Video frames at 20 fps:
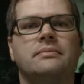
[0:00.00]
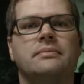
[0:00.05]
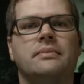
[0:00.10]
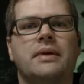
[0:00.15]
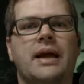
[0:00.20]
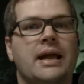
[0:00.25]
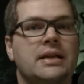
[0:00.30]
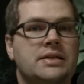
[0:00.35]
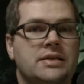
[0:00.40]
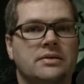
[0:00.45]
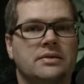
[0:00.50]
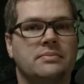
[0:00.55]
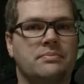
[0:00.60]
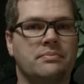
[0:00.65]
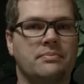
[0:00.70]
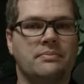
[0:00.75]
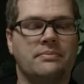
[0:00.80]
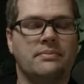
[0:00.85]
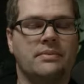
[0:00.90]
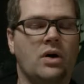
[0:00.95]
answer
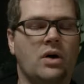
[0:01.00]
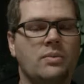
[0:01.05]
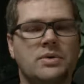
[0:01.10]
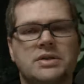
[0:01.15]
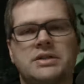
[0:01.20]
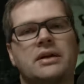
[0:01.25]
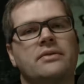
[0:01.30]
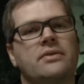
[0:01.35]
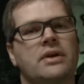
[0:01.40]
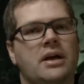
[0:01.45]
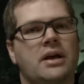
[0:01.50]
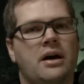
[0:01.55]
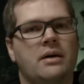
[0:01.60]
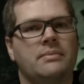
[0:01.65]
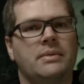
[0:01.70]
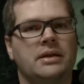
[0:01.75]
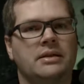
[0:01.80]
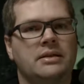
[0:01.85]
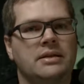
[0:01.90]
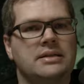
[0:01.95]
almost every
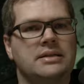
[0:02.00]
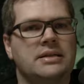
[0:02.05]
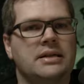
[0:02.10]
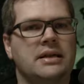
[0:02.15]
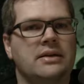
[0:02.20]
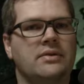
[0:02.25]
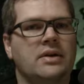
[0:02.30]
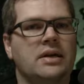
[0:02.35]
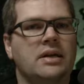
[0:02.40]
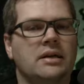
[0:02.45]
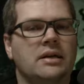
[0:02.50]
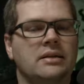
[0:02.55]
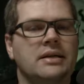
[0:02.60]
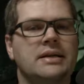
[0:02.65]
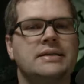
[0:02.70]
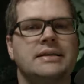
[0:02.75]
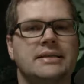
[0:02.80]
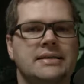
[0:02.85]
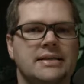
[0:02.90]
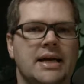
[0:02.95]
comment that's given,
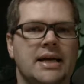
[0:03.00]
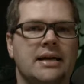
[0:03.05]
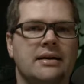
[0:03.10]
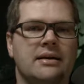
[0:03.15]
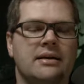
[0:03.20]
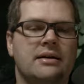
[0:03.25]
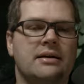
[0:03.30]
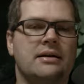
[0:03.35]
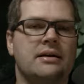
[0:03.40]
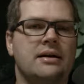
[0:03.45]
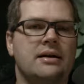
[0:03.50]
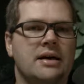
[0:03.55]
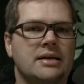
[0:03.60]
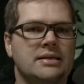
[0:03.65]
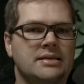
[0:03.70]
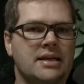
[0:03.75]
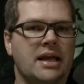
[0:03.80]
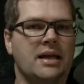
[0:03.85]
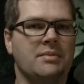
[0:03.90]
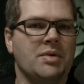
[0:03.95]
unless it's like a
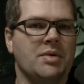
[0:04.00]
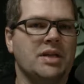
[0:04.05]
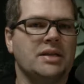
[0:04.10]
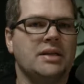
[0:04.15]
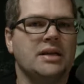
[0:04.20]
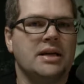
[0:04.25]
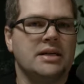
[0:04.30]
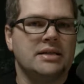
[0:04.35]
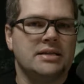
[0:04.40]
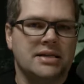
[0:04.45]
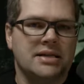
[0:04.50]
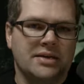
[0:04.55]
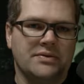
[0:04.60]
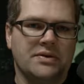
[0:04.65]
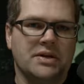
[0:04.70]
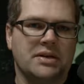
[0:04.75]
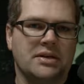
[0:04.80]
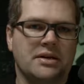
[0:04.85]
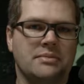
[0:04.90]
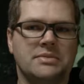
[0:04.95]
statement, then I just give it
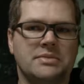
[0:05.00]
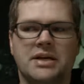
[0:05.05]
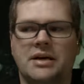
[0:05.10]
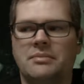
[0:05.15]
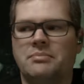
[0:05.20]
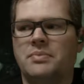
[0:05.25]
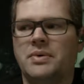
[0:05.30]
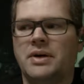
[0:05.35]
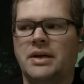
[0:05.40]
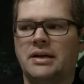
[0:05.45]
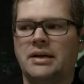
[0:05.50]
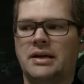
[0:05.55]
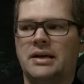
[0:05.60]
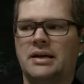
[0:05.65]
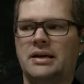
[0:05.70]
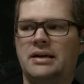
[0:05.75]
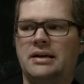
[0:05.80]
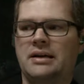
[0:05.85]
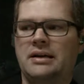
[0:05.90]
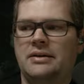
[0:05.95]
a thumbs up. But
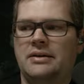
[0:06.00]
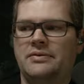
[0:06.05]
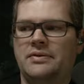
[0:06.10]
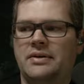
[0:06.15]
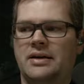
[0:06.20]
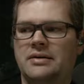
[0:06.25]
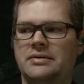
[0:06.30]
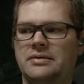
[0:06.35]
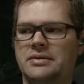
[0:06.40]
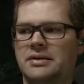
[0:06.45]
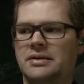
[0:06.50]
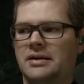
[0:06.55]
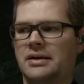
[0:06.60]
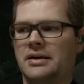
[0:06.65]
if there's